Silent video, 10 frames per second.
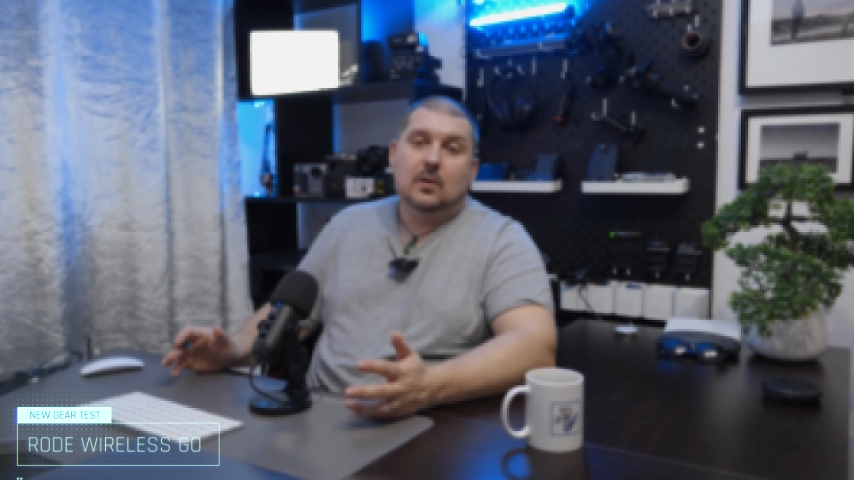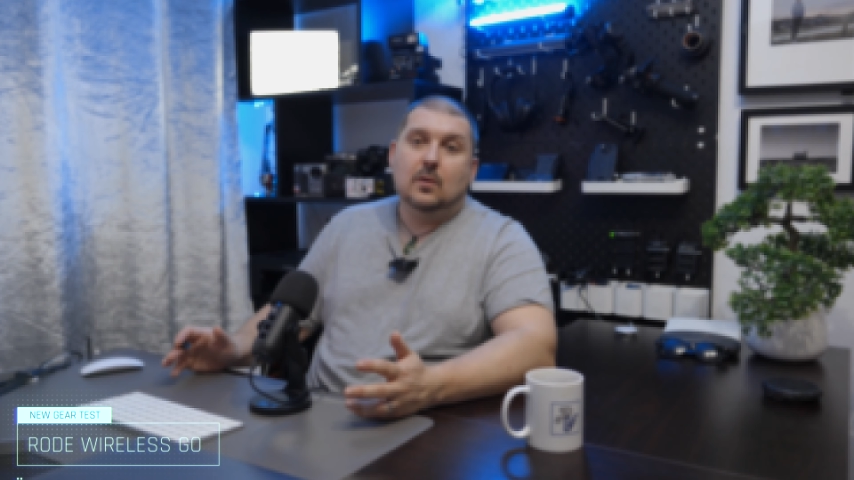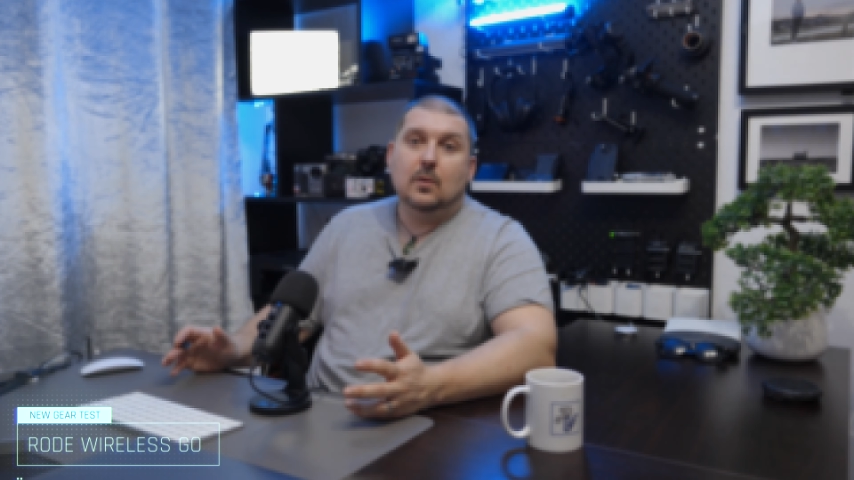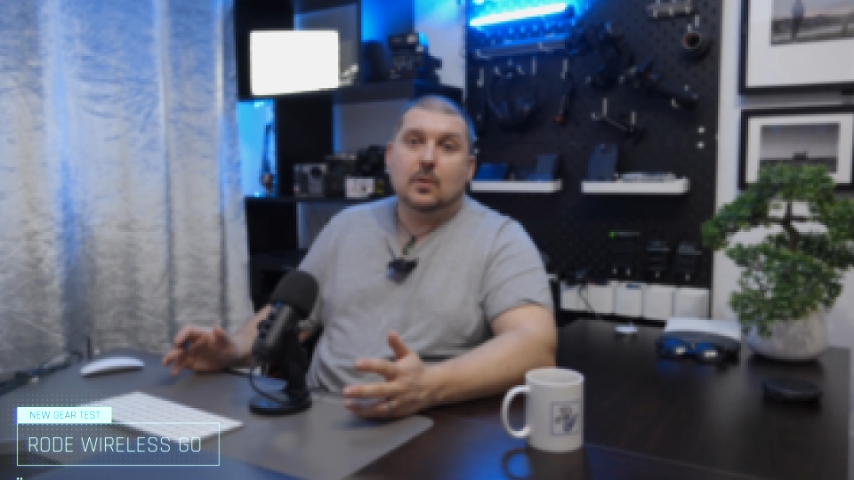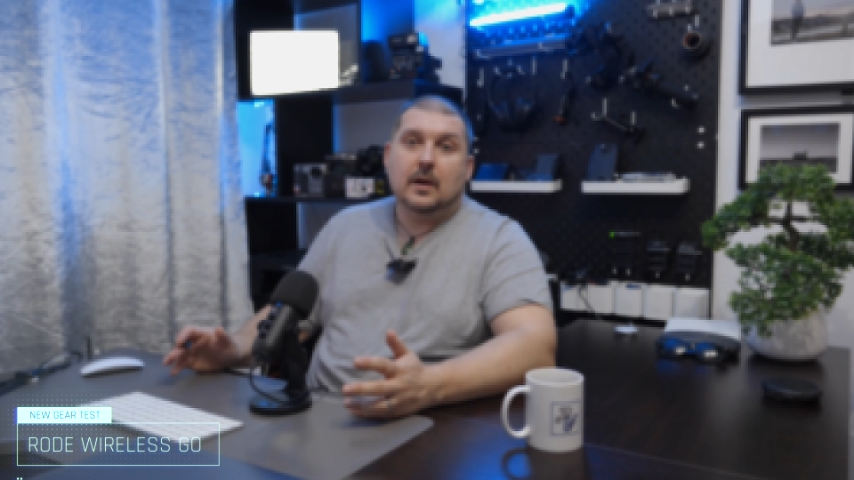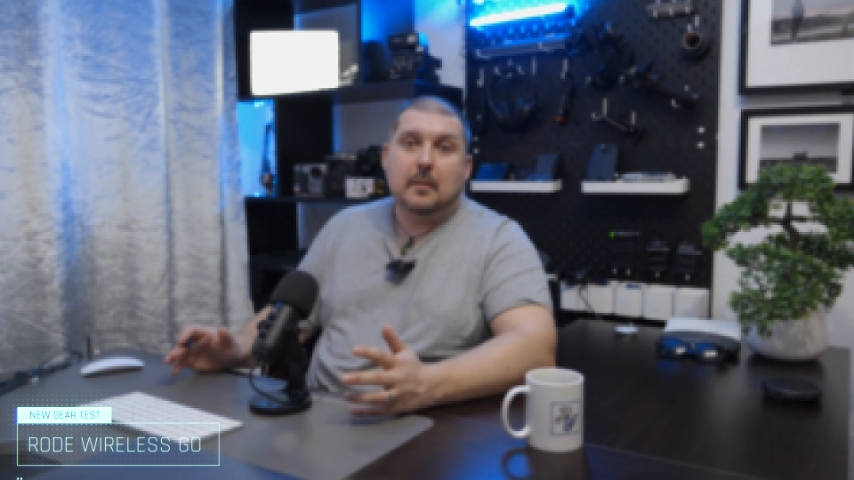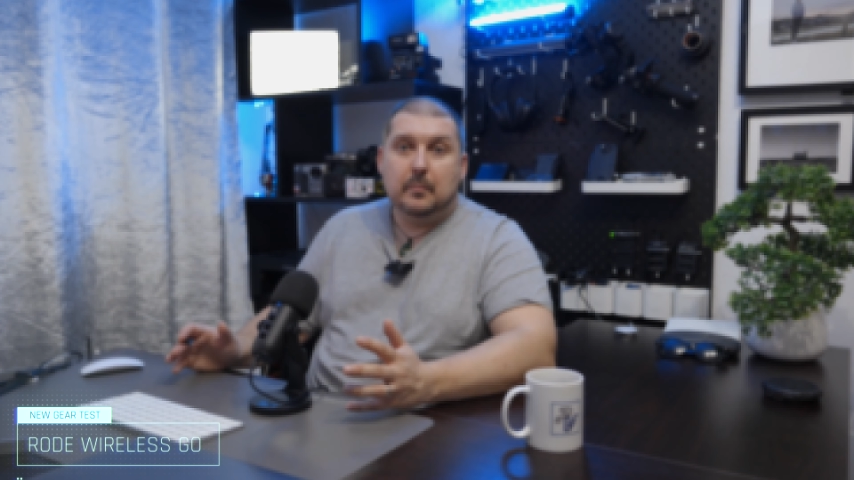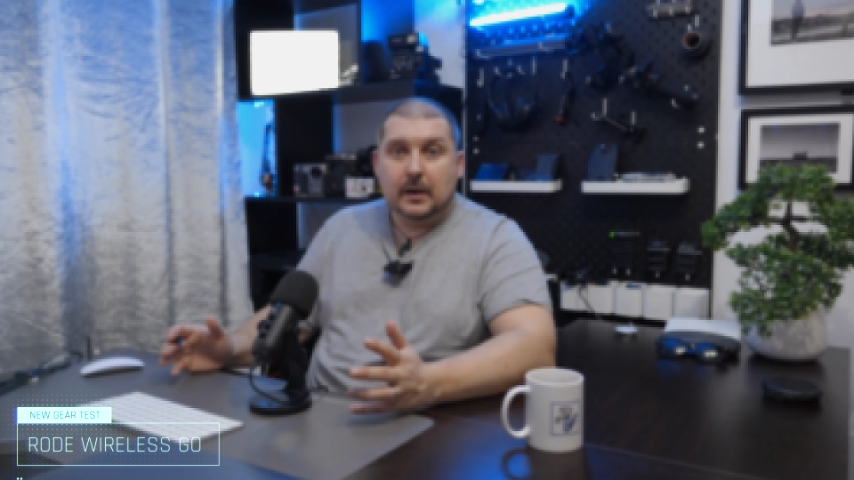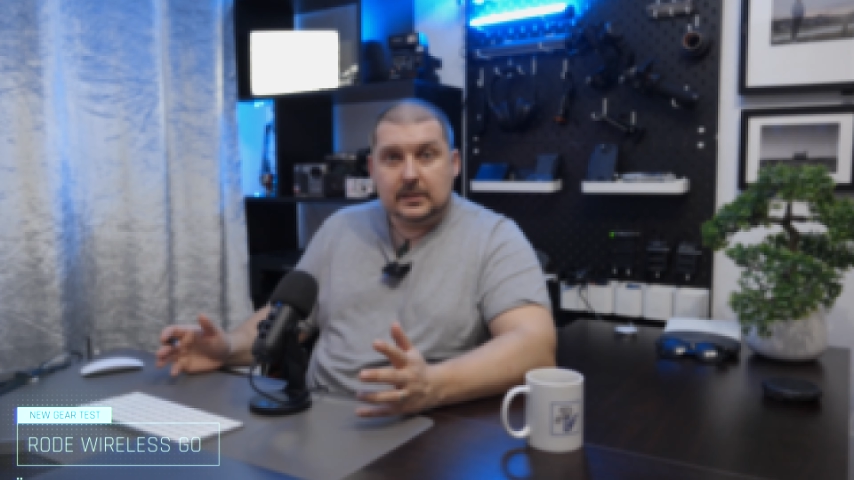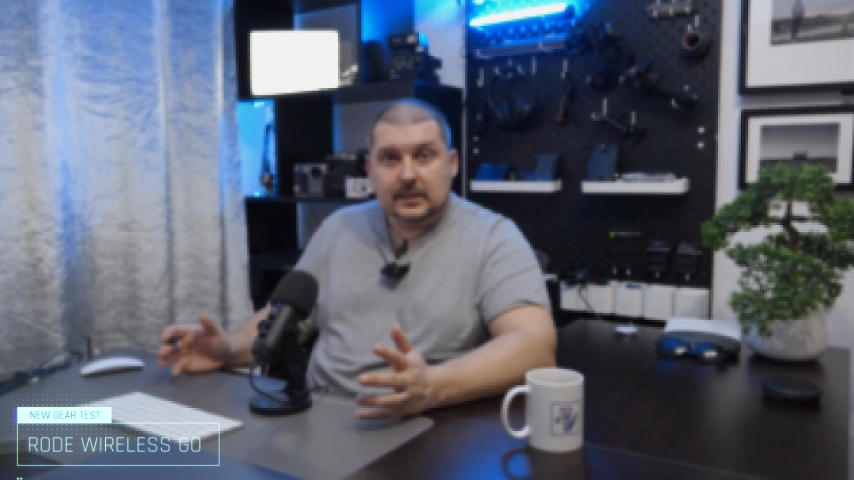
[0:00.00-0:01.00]
or a
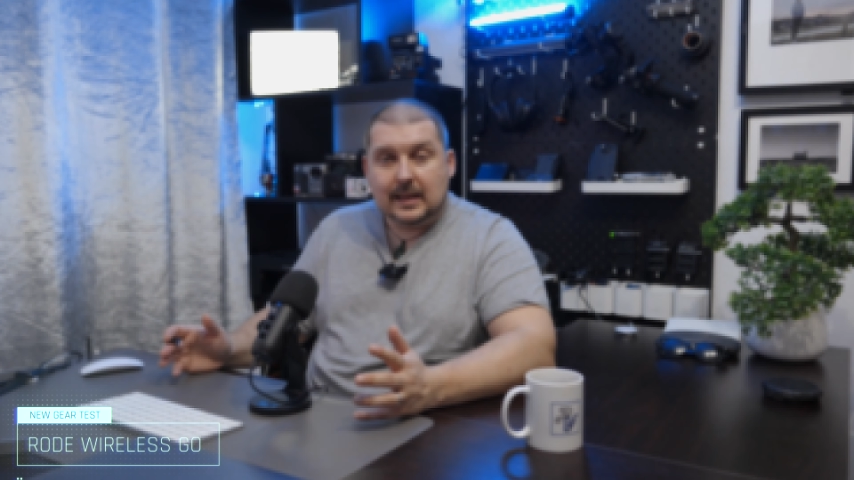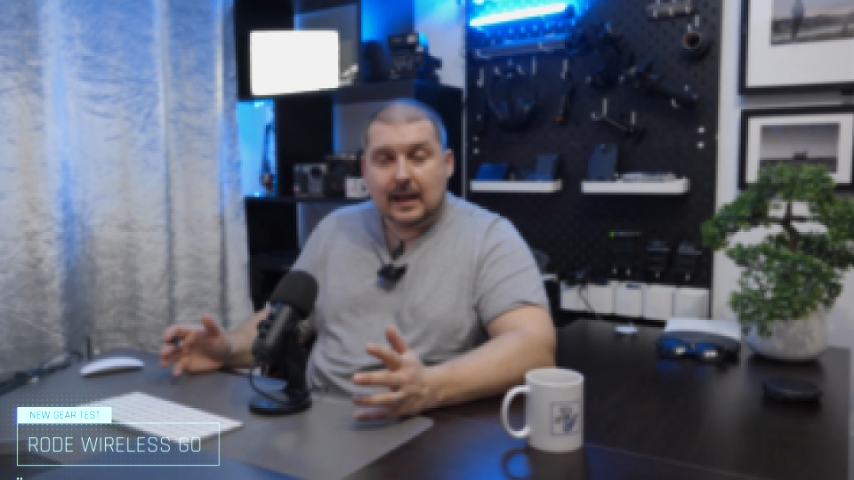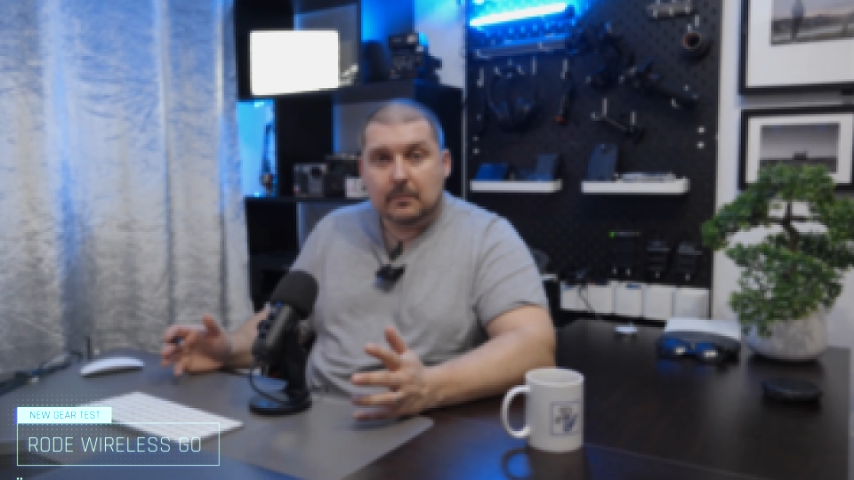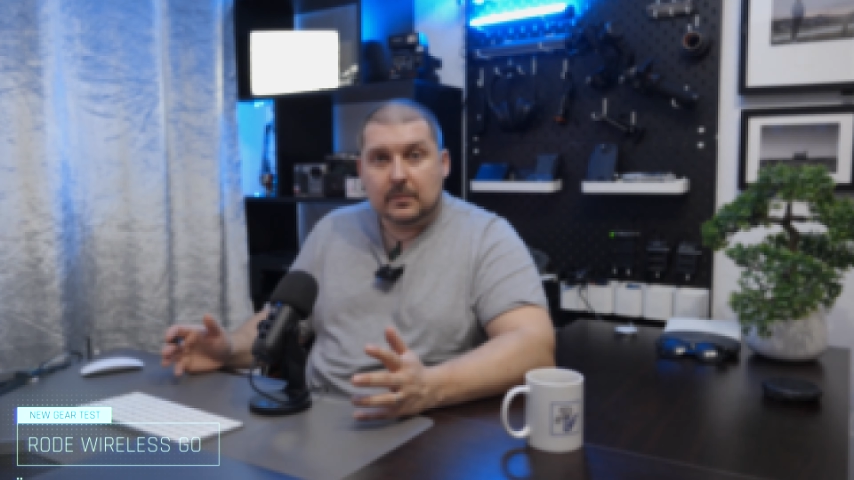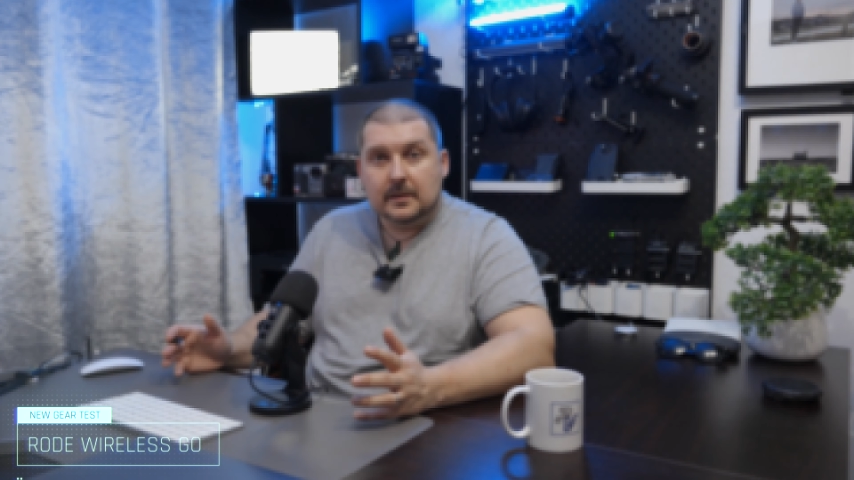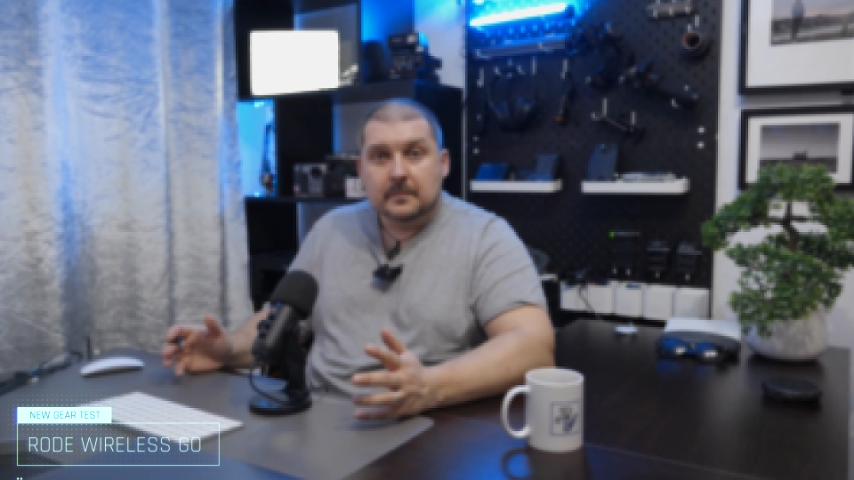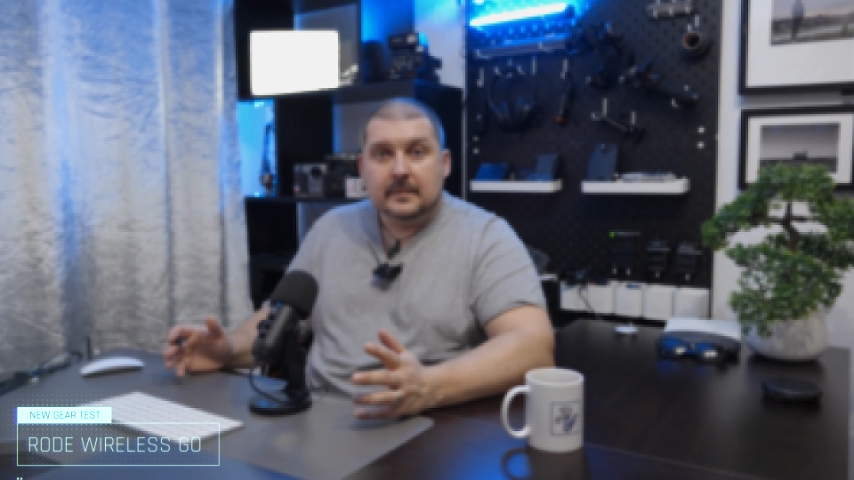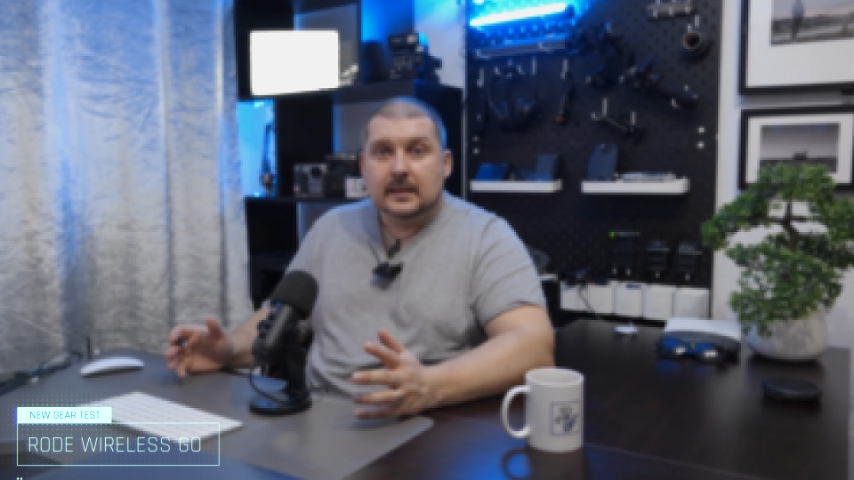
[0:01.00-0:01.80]
budget camera,